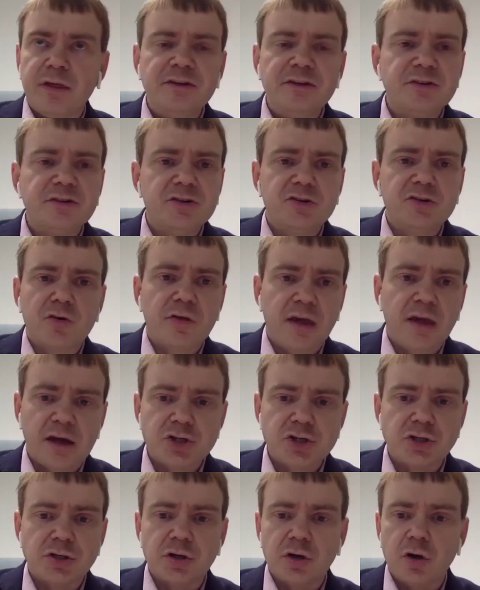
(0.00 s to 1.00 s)
set
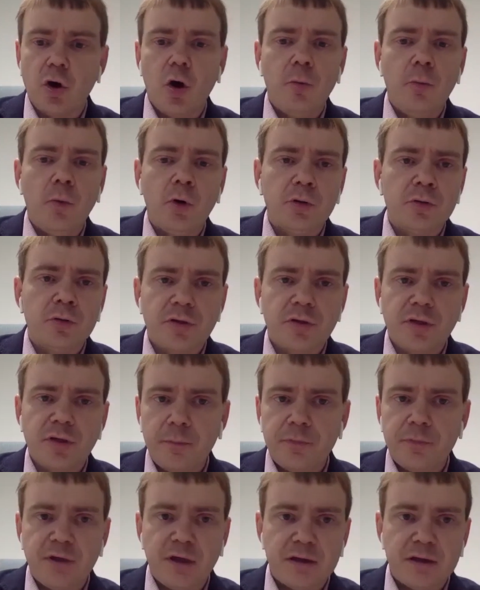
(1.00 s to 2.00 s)
intersection, a common
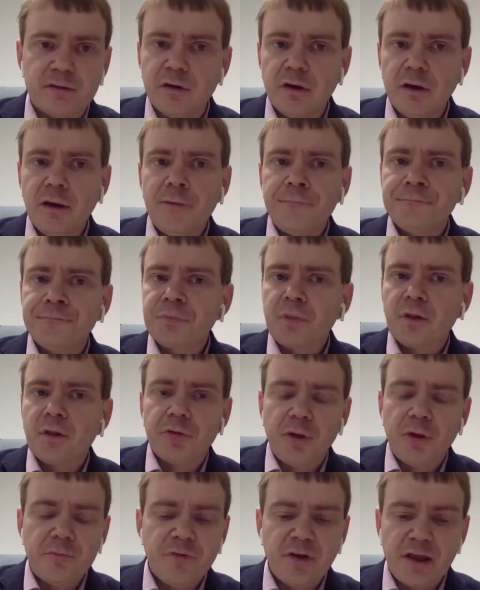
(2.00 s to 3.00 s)
subset,
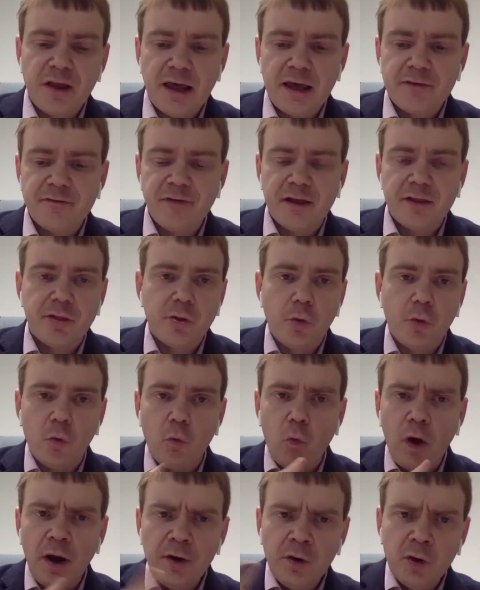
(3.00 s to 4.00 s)
something like that. So
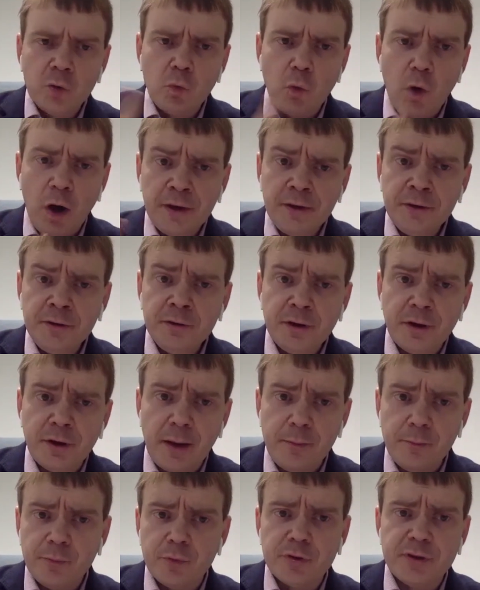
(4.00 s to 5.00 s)
one-on-one
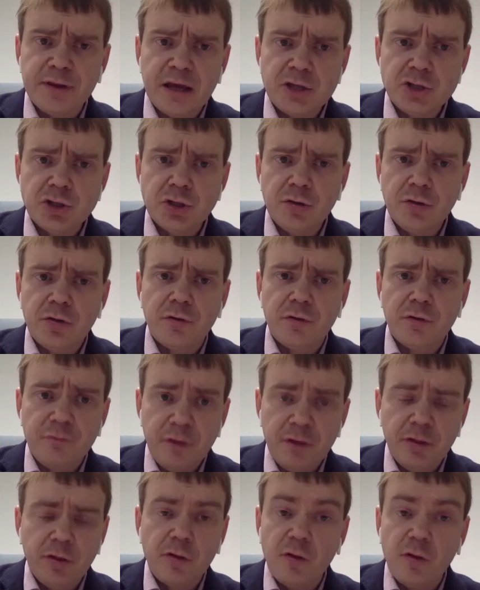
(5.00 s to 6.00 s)
computations,
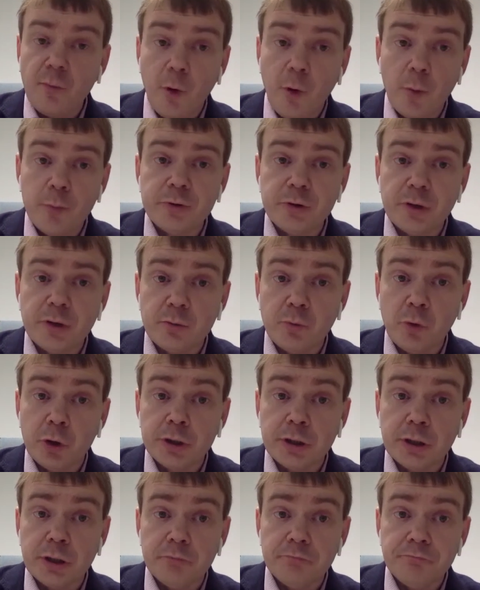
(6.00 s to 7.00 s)
this is a popular
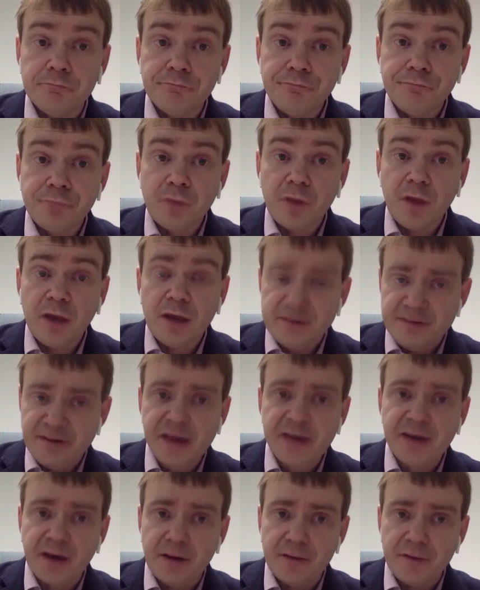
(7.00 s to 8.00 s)
model in
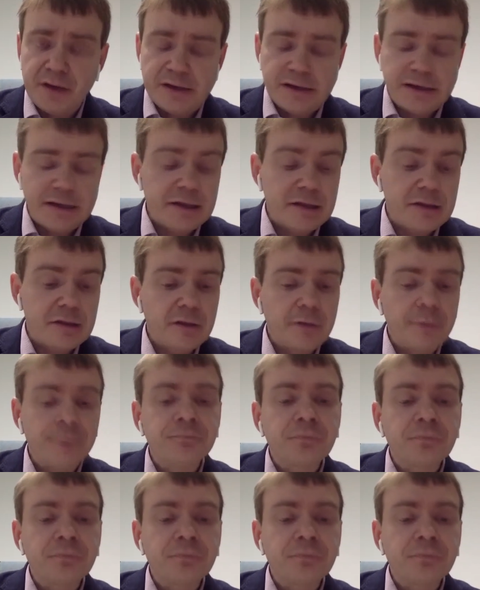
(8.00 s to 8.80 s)
data, at least.